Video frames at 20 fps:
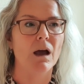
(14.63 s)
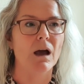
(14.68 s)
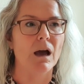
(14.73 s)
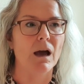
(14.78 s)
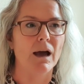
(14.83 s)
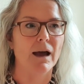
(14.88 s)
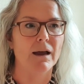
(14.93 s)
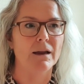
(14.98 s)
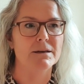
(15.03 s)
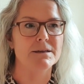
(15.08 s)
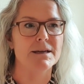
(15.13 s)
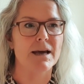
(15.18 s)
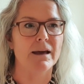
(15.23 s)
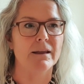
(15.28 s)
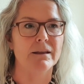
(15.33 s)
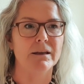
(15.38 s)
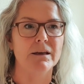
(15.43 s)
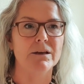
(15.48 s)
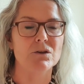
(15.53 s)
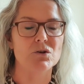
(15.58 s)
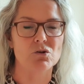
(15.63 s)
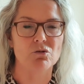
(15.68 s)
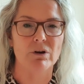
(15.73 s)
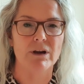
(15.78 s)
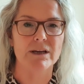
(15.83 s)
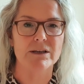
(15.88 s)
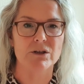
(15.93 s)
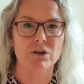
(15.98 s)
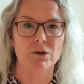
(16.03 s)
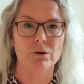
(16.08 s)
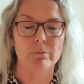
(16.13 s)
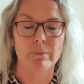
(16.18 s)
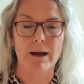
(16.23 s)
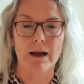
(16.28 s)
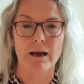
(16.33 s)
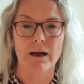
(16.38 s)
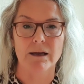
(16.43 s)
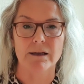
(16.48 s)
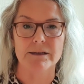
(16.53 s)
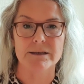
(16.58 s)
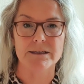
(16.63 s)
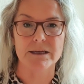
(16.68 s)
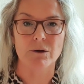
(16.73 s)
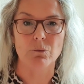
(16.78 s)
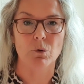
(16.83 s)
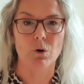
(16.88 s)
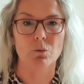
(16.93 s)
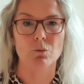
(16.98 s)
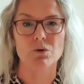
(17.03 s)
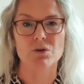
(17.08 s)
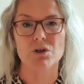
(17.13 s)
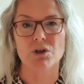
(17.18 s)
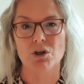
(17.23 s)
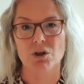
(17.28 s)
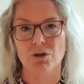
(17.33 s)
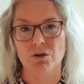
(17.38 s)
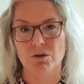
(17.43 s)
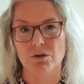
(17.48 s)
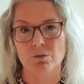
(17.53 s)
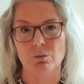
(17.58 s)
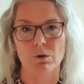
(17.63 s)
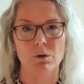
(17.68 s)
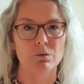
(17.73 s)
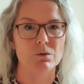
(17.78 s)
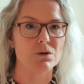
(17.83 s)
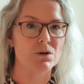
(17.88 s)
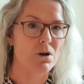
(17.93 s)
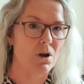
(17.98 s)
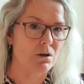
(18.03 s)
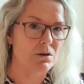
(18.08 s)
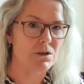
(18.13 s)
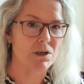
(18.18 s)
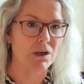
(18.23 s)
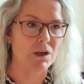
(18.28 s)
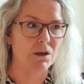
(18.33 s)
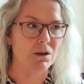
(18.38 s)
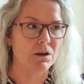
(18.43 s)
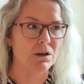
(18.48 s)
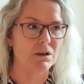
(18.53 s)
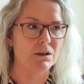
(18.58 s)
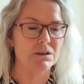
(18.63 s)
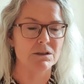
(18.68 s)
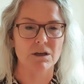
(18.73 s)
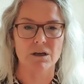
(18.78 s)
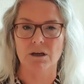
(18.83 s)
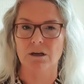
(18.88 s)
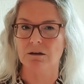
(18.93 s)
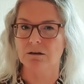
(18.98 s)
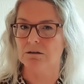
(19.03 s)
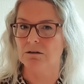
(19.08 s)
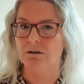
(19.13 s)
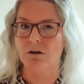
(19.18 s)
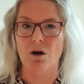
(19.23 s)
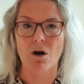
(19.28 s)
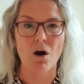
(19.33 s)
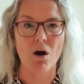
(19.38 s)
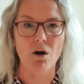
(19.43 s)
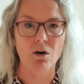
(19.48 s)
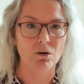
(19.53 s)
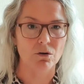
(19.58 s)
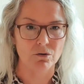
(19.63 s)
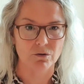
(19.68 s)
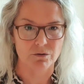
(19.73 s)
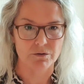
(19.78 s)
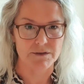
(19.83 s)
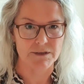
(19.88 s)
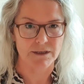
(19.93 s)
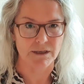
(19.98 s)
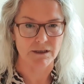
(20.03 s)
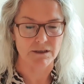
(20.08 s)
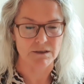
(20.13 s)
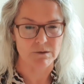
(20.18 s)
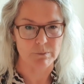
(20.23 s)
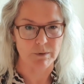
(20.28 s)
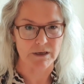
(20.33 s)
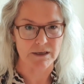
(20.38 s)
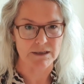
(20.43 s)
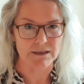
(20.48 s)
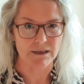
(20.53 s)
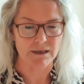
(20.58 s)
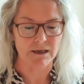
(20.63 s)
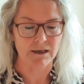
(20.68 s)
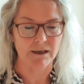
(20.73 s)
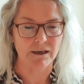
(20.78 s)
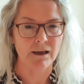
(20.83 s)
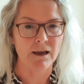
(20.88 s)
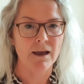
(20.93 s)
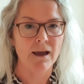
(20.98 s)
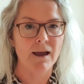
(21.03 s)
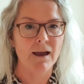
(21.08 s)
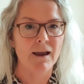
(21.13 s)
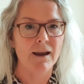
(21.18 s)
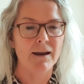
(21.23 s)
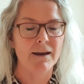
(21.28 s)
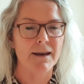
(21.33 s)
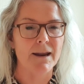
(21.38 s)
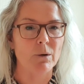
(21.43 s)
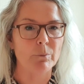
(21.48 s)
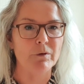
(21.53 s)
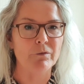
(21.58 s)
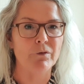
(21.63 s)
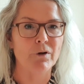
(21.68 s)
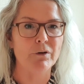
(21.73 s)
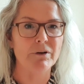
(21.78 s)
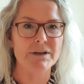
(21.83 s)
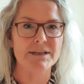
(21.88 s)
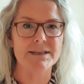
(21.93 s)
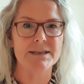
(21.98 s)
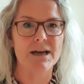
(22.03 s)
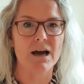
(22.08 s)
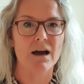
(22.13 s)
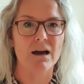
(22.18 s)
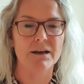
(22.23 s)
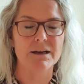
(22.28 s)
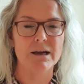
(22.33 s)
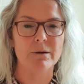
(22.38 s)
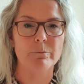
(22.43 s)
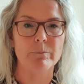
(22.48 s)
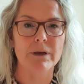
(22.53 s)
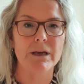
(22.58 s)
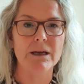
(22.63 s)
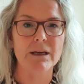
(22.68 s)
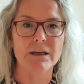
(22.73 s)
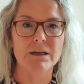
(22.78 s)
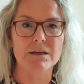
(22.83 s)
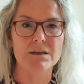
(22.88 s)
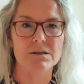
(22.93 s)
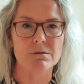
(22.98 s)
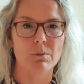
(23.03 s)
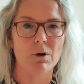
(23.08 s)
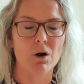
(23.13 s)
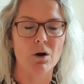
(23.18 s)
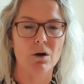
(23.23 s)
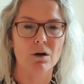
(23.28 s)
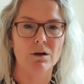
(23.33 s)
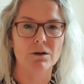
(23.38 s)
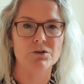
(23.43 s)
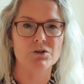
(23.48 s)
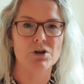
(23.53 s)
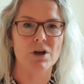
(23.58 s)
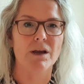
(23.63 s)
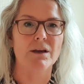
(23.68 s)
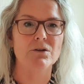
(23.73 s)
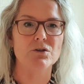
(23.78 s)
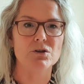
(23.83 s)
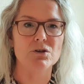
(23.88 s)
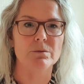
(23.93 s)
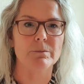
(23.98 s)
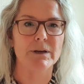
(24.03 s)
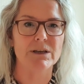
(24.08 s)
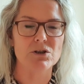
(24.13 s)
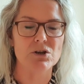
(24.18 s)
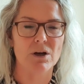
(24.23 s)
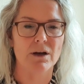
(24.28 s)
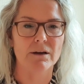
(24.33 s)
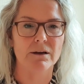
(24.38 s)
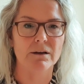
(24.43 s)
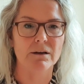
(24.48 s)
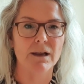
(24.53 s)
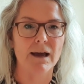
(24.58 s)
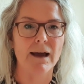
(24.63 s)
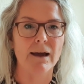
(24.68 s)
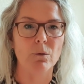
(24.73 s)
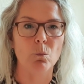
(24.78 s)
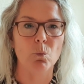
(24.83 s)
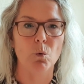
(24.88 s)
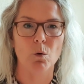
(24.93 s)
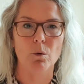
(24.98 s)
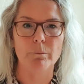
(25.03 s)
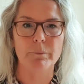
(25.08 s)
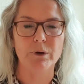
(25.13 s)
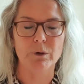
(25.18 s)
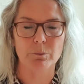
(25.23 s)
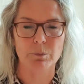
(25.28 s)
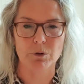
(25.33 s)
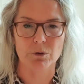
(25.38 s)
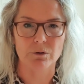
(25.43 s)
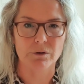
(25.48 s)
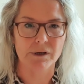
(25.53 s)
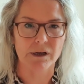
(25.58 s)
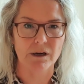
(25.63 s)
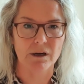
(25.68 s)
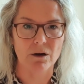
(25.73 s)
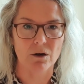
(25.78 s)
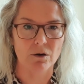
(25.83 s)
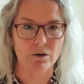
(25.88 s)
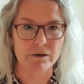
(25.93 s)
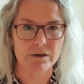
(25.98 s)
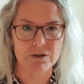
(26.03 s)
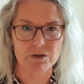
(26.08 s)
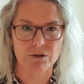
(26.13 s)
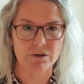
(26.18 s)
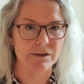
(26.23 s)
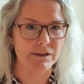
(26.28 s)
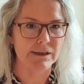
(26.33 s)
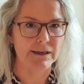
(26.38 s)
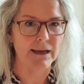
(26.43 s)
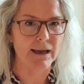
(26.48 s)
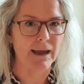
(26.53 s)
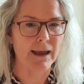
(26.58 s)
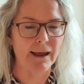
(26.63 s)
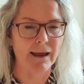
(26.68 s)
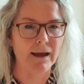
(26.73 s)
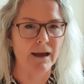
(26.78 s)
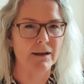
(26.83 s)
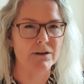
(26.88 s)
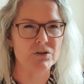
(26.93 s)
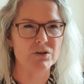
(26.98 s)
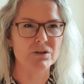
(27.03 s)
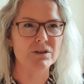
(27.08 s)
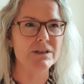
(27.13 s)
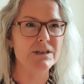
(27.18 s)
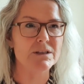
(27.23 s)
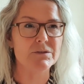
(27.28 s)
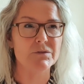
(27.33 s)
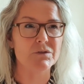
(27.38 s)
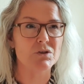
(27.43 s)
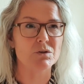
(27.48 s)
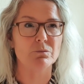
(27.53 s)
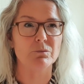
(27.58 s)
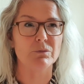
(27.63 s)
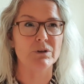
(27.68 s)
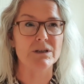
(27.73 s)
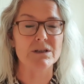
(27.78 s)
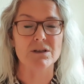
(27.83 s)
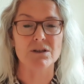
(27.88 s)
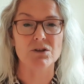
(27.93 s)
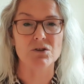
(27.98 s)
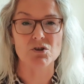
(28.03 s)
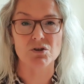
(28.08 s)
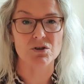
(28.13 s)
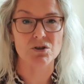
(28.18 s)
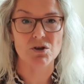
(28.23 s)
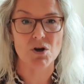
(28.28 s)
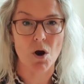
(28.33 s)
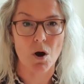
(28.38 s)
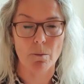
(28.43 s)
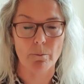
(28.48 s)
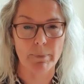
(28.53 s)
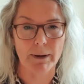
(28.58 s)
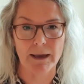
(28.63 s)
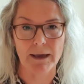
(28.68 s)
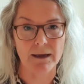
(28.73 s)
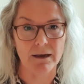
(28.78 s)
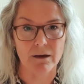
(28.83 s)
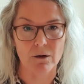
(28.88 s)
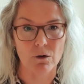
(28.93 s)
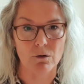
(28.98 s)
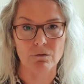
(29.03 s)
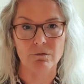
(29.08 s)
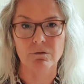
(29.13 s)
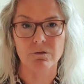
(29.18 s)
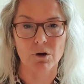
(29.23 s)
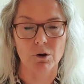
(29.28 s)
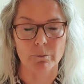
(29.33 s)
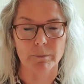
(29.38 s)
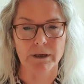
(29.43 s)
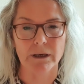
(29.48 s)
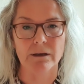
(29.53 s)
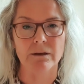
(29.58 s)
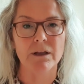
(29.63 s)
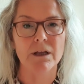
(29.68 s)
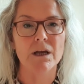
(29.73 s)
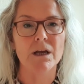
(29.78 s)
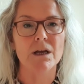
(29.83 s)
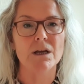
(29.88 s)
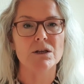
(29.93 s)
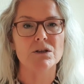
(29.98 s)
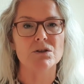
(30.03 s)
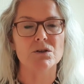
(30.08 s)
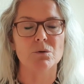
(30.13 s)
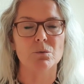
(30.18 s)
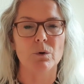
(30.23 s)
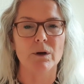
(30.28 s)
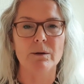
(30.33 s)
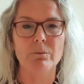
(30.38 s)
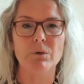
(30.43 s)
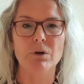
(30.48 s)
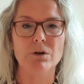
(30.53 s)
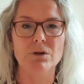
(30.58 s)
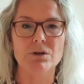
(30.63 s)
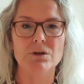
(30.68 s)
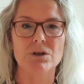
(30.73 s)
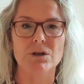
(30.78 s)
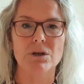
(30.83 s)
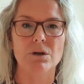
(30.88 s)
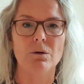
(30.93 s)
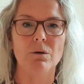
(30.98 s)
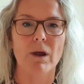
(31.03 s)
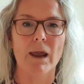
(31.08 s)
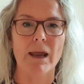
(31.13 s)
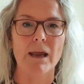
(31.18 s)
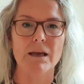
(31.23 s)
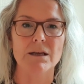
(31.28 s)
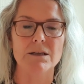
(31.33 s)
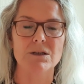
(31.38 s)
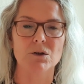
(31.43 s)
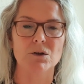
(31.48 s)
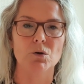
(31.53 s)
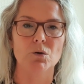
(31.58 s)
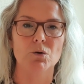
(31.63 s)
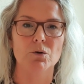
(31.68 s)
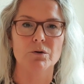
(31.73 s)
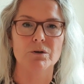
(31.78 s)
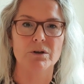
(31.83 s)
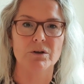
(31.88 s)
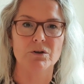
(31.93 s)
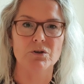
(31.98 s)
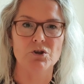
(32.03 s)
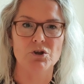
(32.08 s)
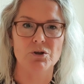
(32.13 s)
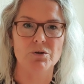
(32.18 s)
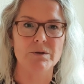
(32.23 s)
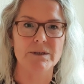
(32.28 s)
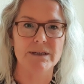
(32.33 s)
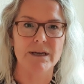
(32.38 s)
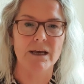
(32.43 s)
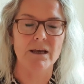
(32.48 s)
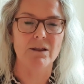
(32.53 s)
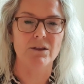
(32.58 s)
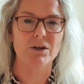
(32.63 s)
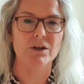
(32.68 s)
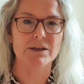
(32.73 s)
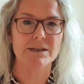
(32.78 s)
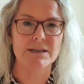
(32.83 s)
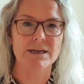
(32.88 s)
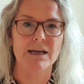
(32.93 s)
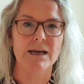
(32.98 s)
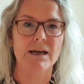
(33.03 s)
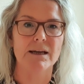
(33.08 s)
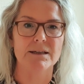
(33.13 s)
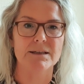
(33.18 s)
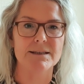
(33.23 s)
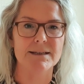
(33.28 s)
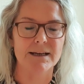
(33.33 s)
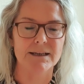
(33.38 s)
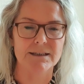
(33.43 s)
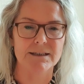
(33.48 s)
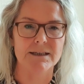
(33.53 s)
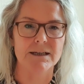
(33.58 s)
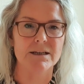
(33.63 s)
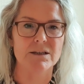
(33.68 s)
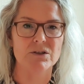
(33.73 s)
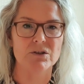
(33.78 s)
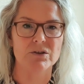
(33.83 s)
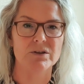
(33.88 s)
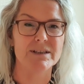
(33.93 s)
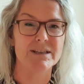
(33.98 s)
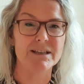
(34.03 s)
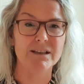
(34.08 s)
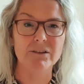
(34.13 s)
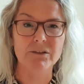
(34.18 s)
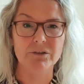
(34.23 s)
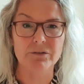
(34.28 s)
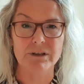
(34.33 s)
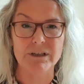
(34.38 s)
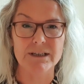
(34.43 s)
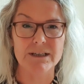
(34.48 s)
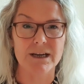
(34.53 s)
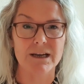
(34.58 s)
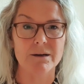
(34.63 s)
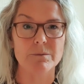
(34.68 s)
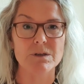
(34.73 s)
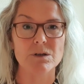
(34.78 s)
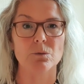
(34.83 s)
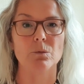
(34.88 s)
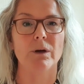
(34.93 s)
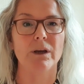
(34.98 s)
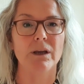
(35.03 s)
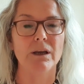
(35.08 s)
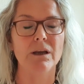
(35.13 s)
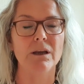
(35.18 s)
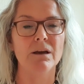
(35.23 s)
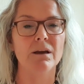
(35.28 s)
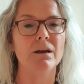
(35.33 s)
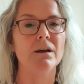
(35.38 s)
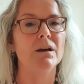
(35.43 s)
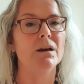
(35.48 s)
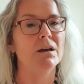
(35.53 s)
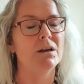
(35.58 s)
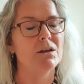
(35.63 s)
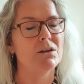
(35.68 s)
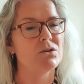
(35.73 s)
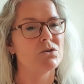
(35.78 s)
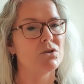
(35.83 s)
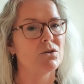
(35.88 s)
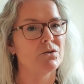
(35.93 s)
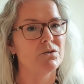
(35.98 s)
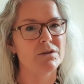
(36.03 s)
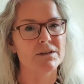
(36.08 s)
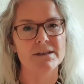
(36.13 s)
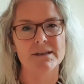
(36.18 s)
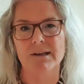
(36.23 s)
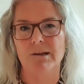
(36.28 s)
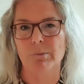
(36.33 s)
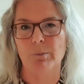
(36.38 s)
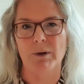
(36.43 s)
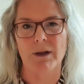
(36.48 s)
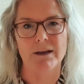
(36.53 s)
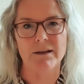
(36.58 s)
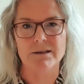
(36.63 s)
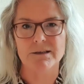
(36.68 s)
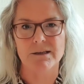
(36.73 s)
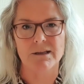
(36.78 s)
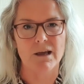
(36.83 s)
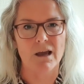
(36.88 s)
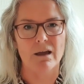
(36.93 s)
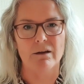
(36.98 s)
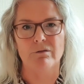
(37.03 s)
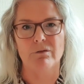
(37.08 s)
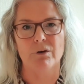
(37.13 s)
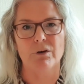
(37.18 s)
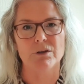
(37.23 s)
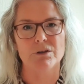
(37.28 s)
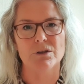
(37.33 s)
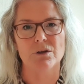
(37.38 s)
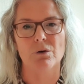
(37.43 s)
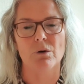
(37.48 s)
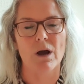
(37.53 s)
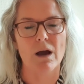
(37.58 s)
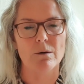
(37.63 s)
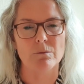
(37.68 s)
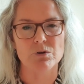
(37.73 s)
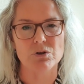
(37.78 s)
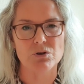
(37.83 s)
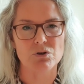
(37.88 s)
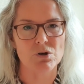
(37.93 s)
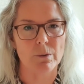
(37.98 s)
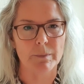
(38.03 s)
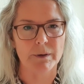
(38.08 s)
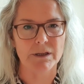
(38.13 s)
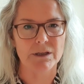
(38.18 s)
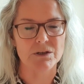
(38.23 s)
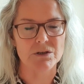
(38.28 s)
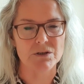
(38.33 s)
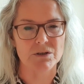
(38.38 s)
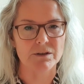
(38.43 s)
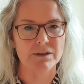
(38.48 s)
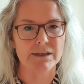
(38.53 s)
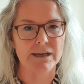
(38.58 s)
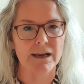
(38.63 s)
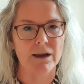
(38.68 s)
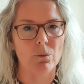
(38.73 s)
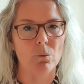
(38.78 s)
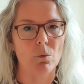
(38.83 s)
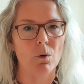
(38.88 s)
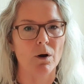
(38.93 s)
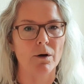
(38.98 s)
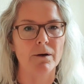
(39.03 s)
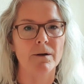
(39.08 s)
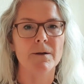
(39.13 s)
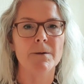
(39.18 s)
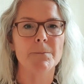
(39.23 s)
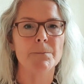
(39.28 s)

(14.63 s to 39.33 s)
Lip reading: and I think it's great to look back and see what was good, what was not so good, and all of those things basically. Now before I start, I'm making a small change to my channel. I won't be uploading on a Sunday. Sundays for some reason are just not paying off for me. So what I'm going to do is load Tuesday, Thursday and Saturday, so still three times a week, so there's still plenty there for you to go out. I'm just dropping the Sunday one.